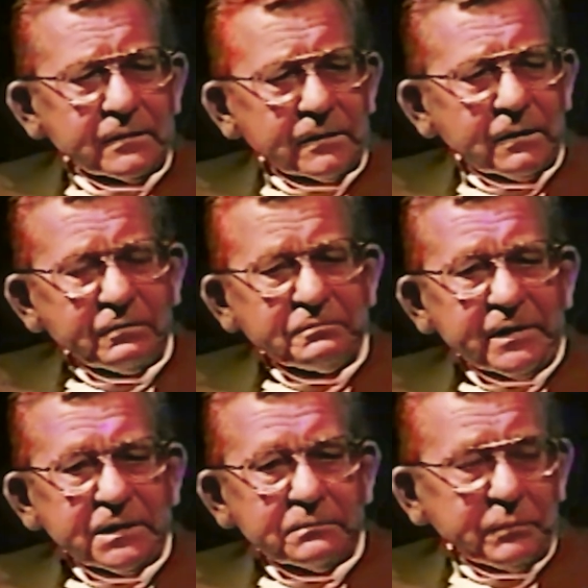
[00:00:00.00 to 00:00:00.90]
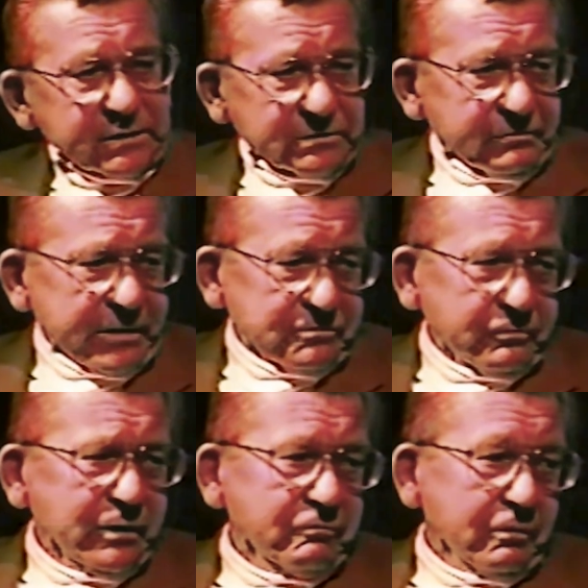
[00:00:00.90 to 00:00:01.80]
of the Pennsylvania
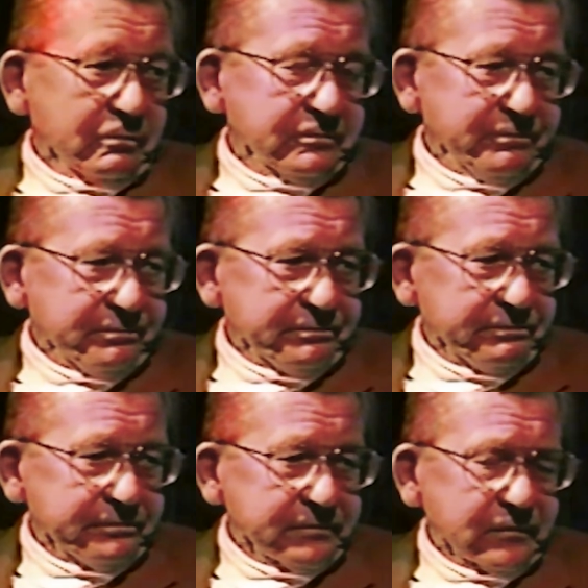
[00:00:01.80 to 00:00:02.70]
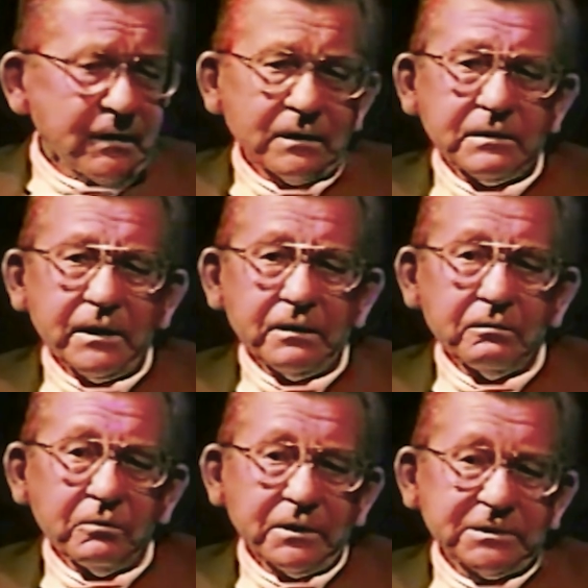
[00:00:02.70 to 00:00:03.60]
Railroad
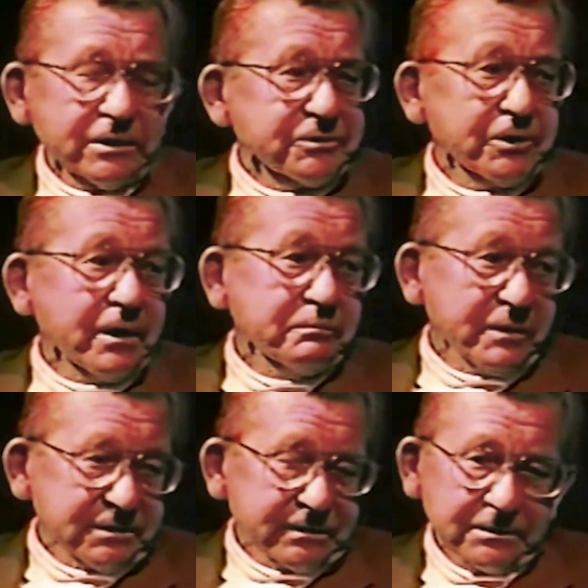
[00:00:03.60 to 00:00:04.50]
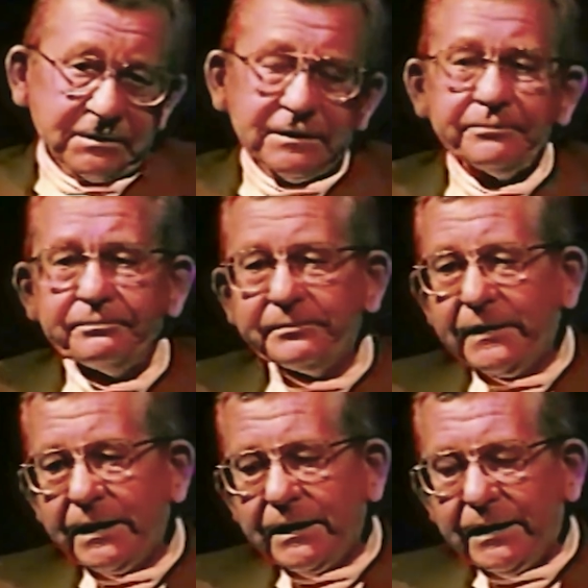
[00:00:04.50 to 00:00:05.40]
near Sunshine Biscuits.
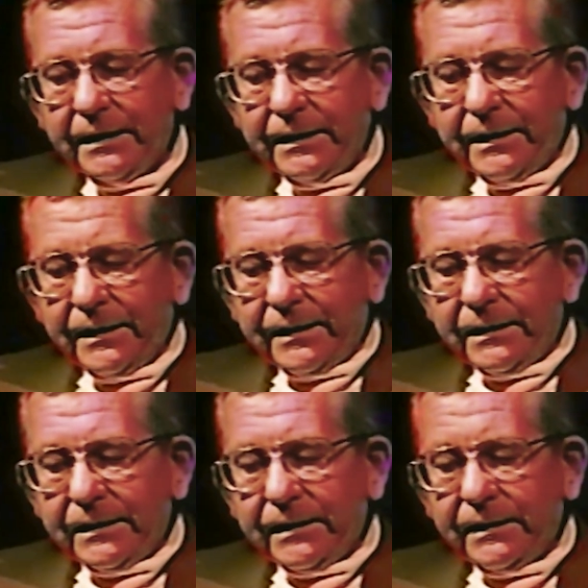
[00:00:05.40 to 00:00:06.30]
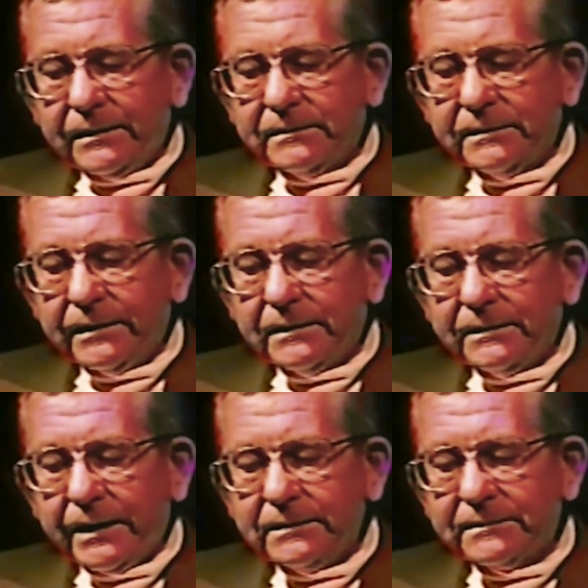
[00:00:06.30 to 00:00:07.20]
And
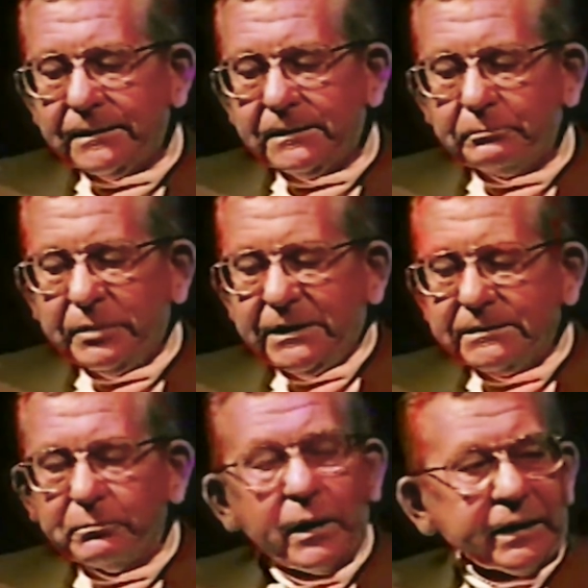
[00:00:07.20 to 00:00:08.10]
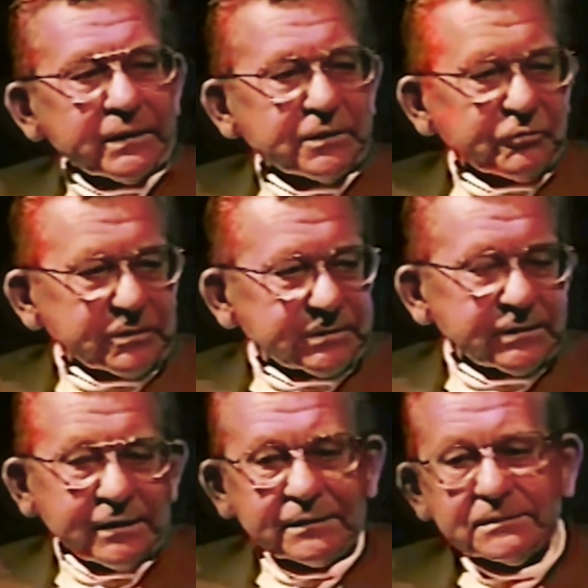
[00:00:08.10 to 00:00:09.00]
that piqued my interest
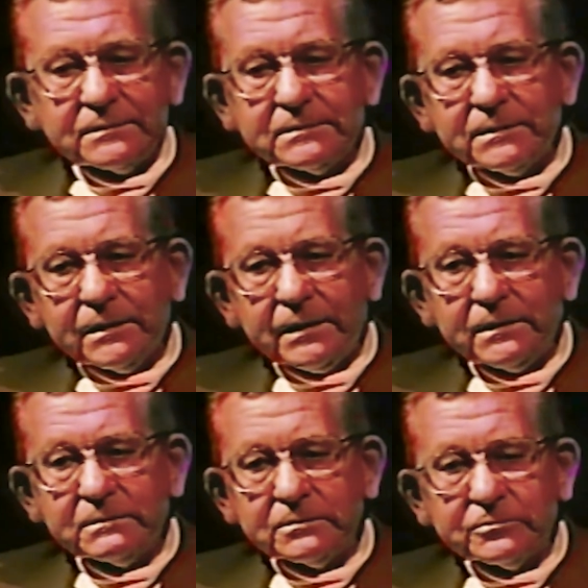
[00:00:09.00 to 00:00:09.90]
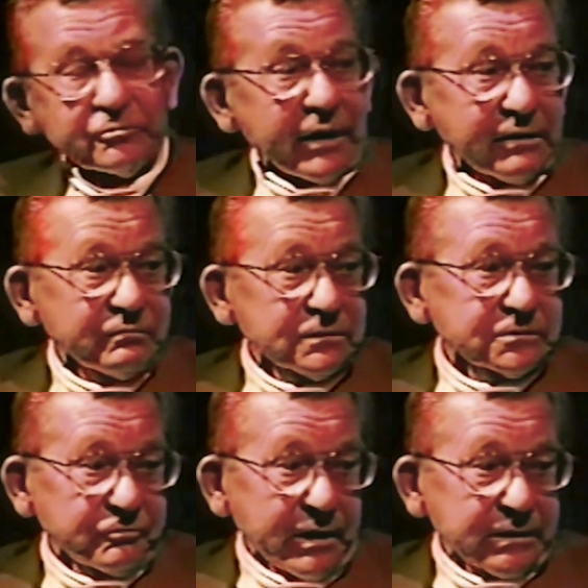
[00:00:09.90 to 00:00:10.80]
in travel,
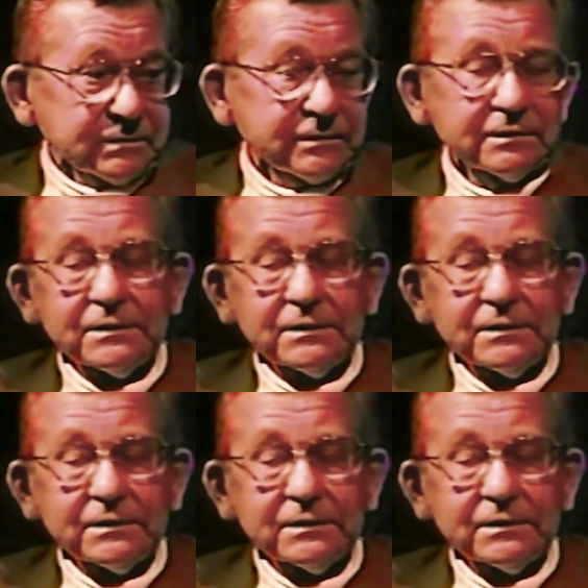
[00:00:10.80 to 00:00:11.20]
trains,